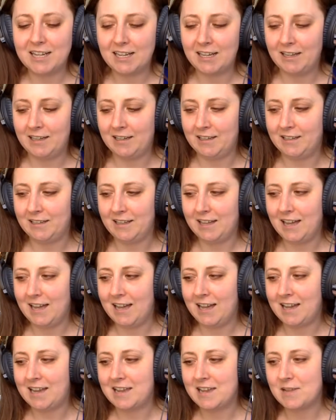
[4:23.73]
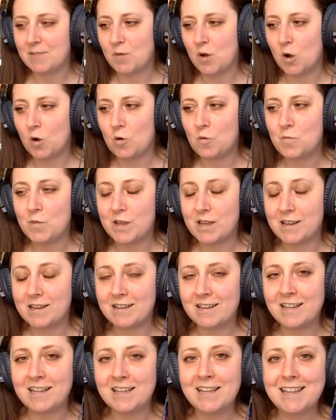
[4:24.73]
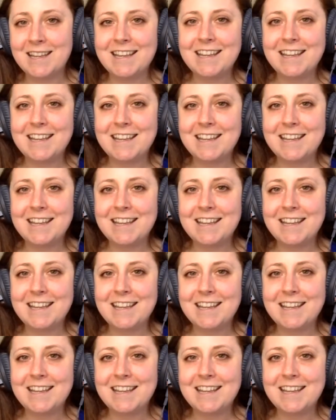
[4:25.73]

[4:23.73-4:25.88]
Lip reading: I am open